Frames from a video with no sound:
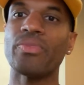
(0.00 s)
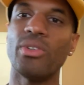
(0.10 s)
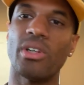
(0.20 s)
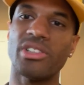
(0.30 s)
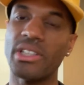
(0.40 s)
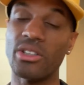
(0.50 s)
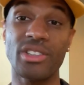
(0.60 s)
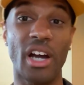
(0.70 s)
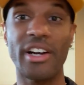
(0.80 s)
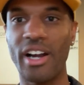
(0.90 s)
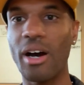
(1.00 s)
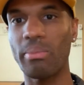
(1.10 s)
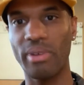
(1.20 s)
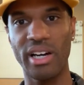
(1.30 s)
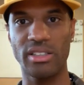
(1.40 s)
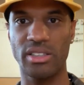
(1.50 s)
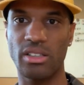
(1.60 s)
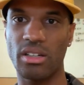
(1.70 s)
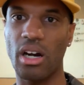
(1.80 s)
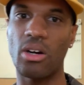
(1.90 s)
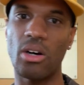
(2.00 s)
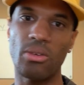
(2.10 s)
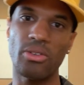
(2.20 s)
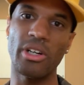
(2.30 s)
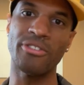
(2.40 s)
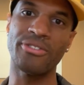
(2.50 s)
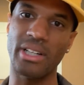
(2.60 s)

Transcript: you know, still starting up brands under our own roof.